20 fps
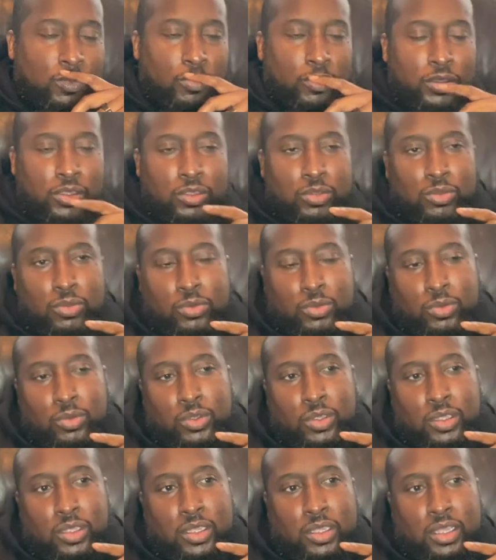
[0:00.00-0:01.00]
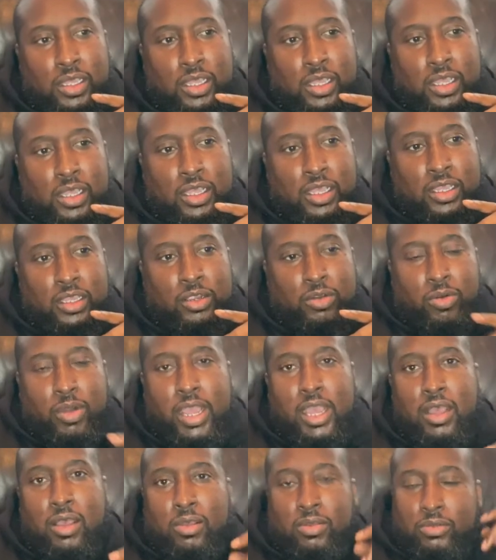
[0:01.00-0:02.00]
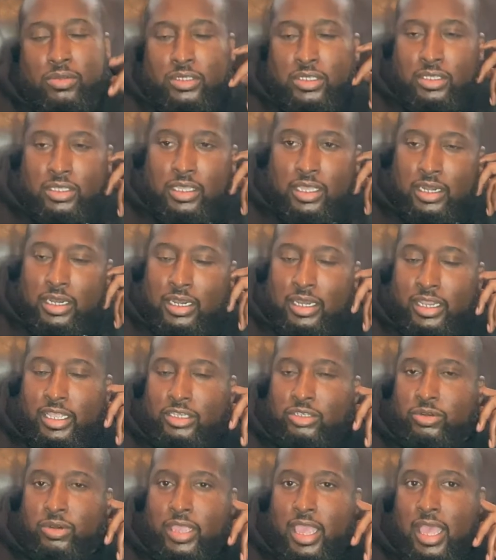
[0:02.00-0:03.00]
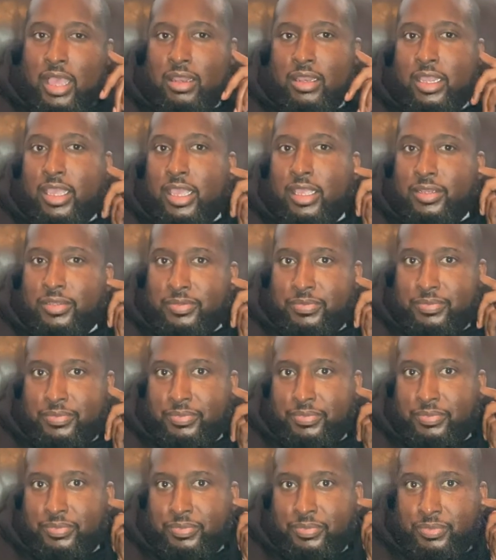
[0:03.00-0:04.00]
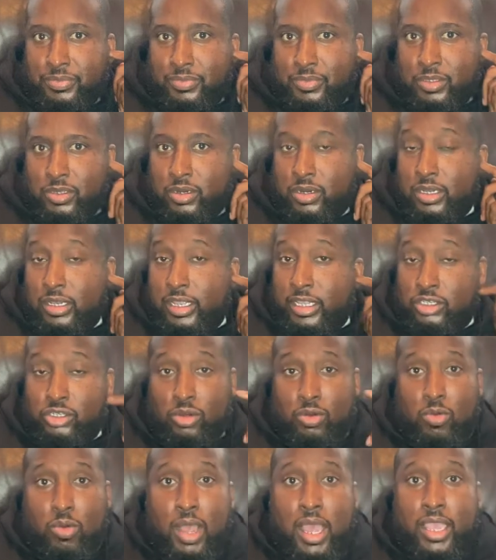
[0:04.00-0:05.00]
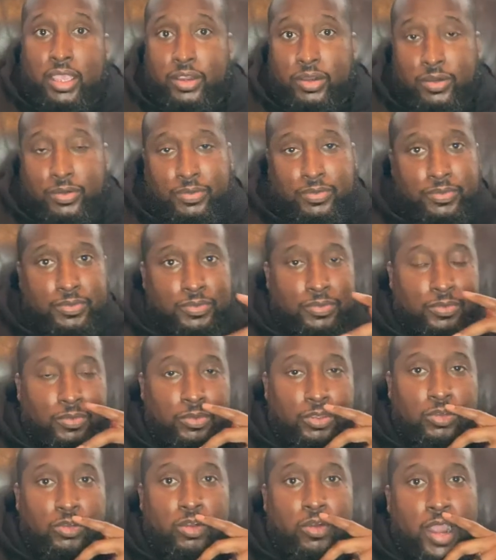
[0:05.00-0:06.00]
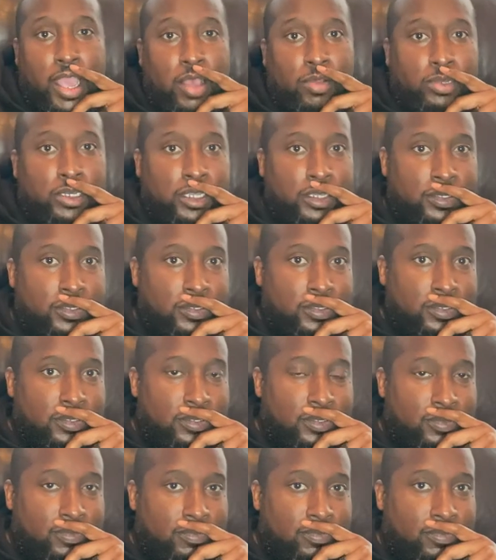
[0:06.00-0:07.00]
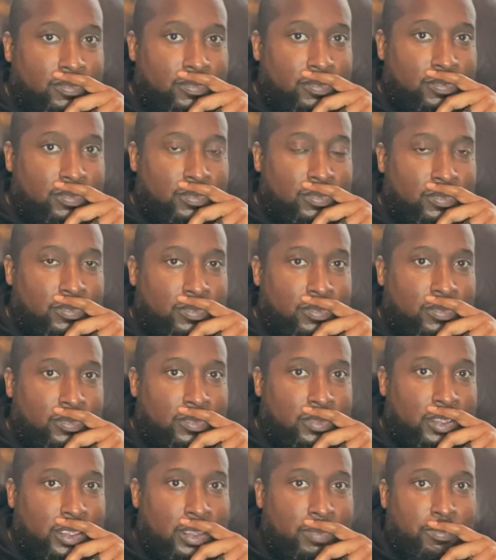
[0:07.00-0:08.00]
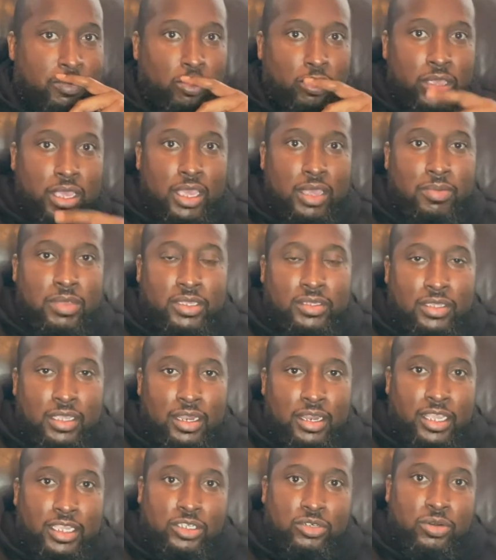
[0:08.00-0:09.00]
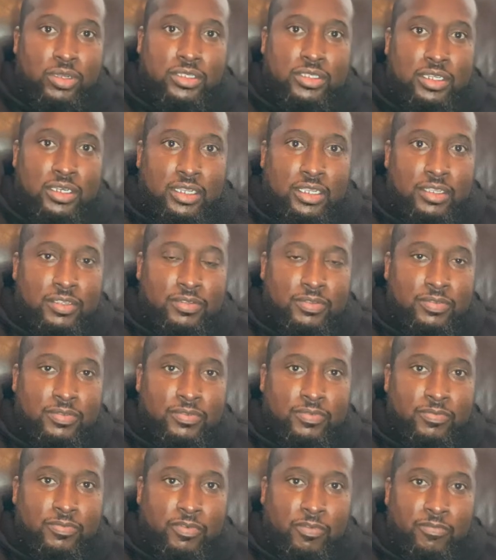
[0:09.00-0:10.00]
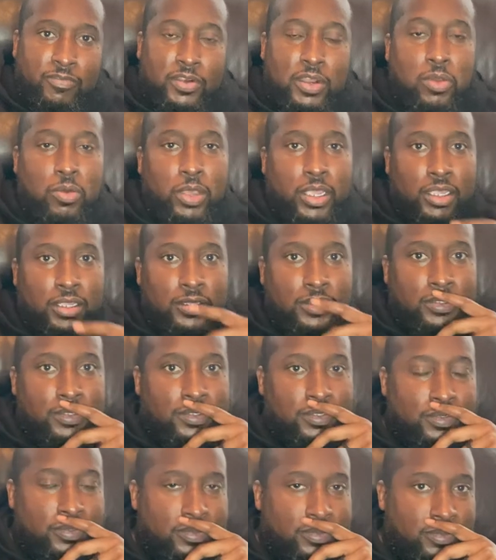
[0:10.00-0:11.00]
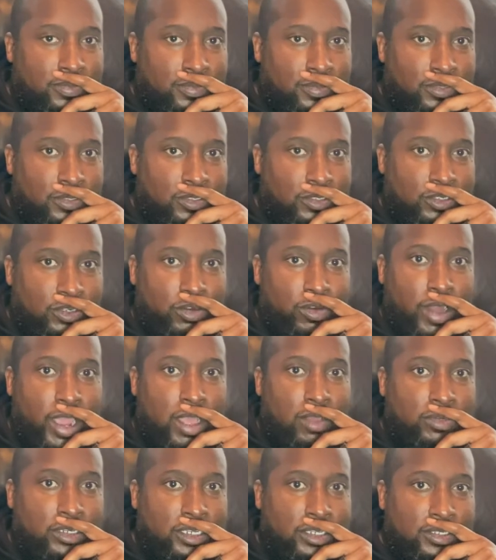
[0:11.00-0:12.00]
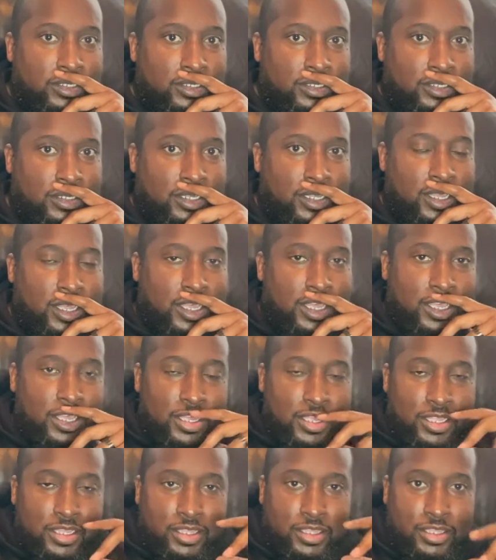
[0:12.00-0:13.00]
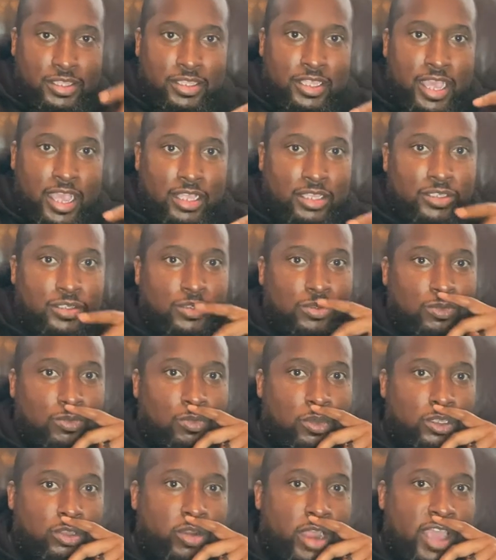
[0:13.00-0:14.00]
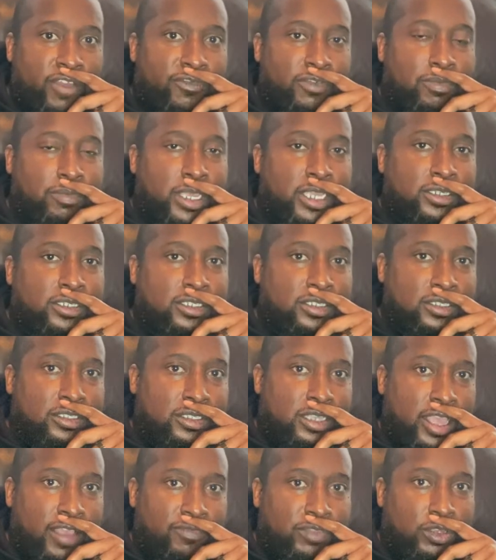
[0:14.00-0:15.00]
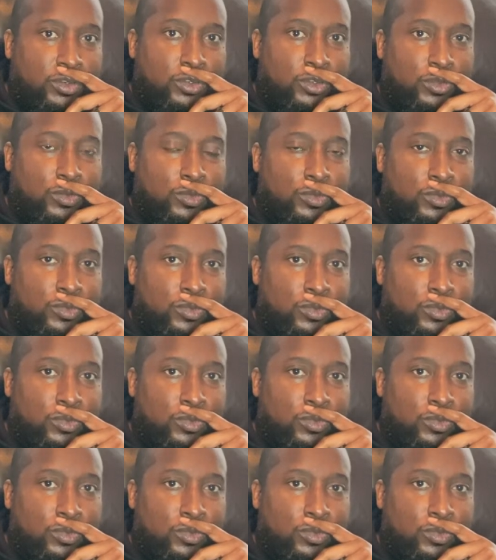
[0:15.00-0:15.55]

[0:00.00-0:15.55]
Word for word: when you ground an electric outlet or an electric wire, when you ground it, it prohibits electricity from flowing. You ground it. That's what your affirmations have to do